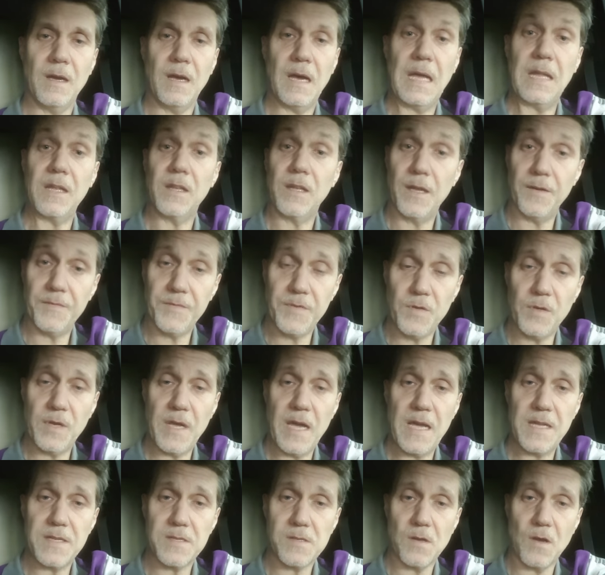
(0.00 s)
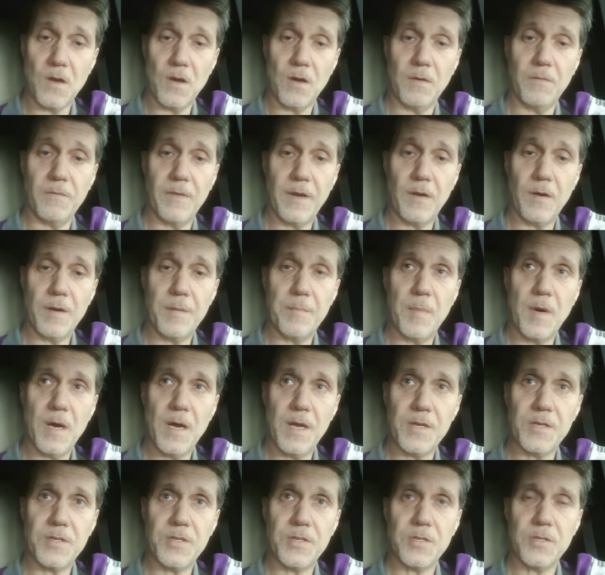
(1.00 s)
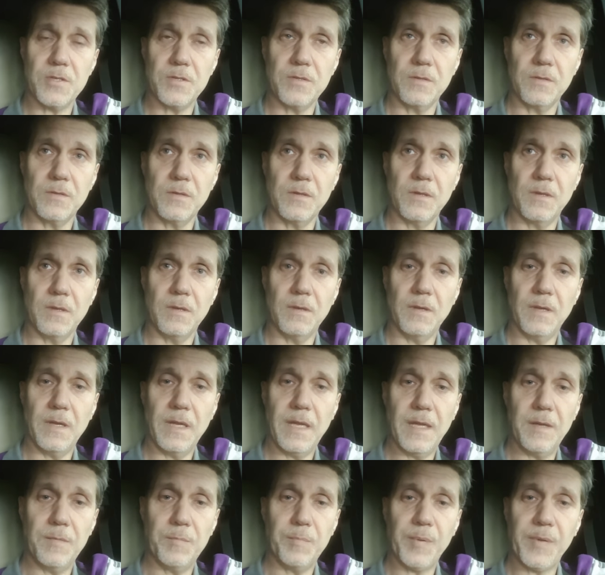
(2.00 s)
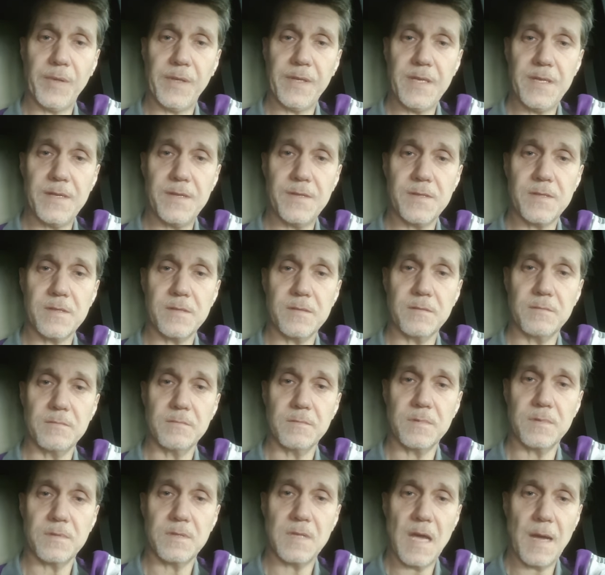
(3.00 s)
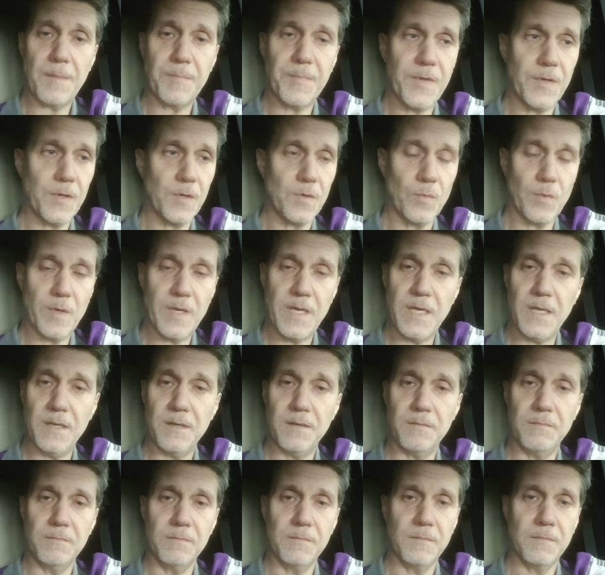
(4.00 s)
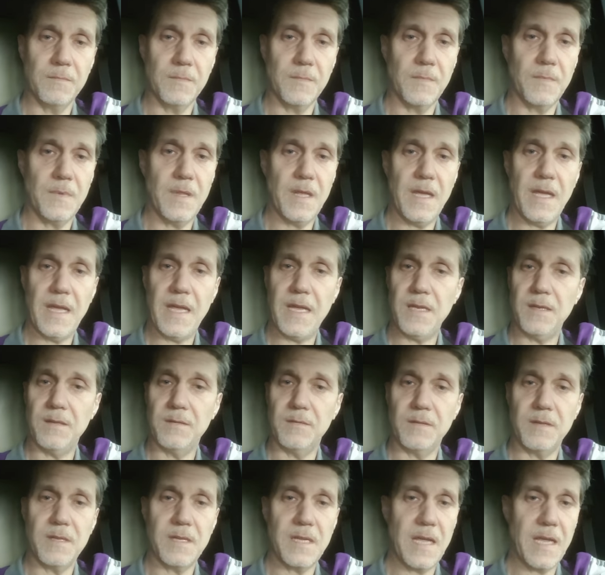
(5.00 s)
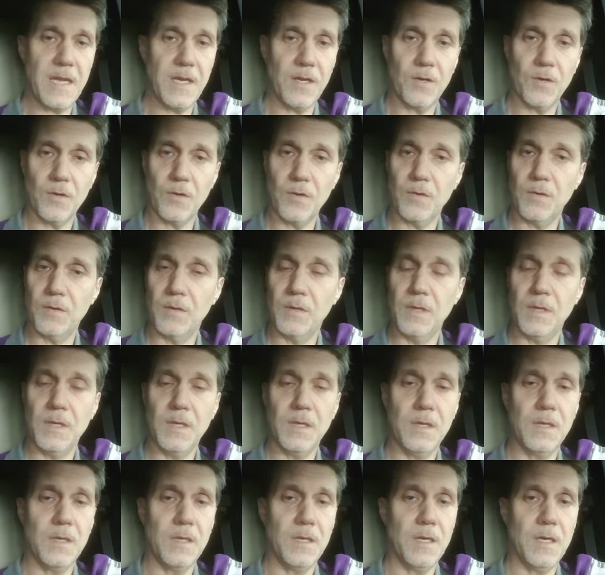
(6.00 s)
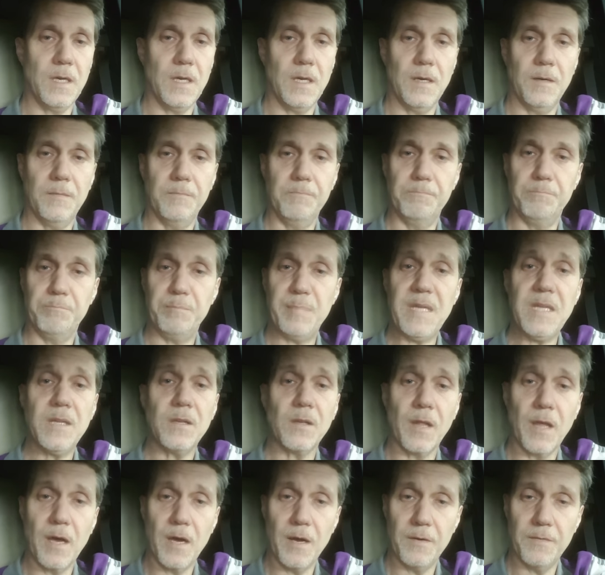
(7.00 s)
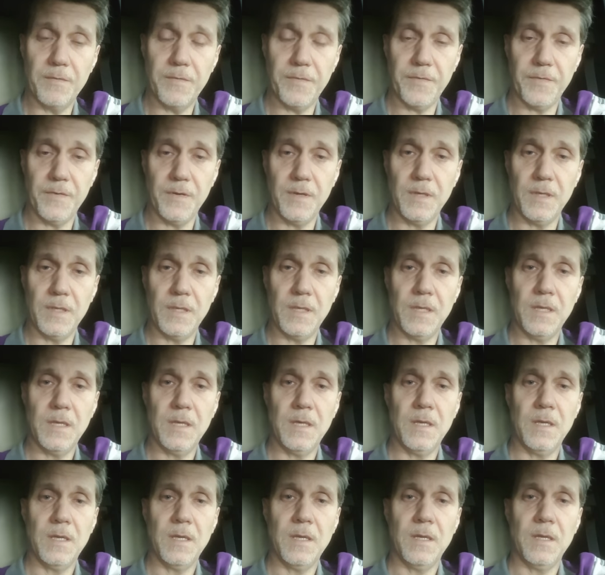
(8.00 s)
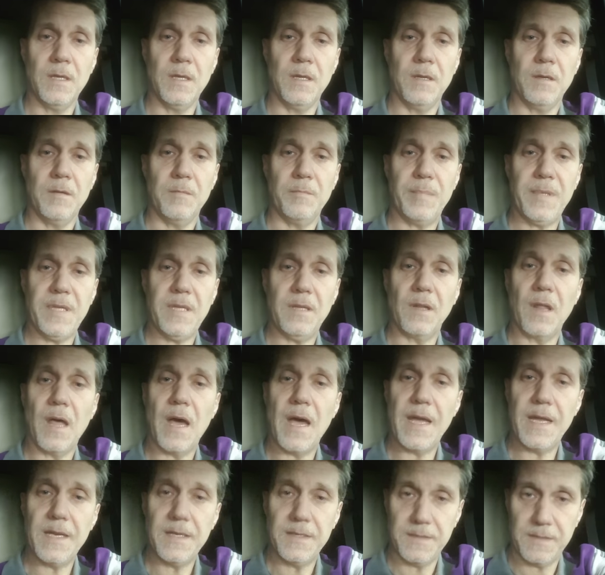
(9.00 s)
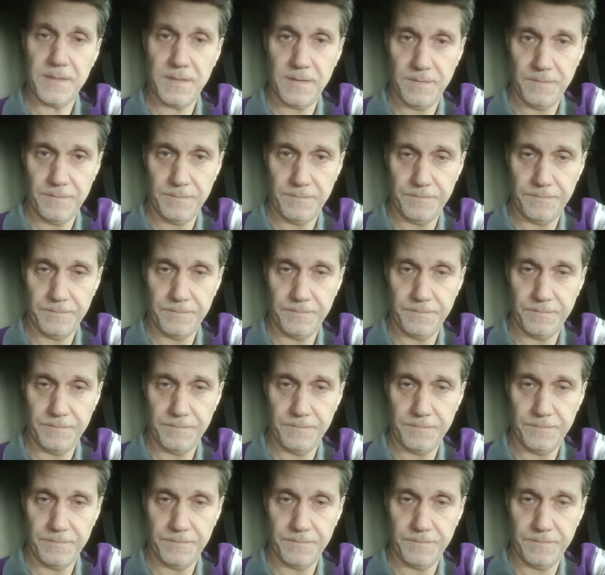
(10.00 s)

I love you guys all very much. And please stop the greed, the hate, the anger. Um, be love, be light.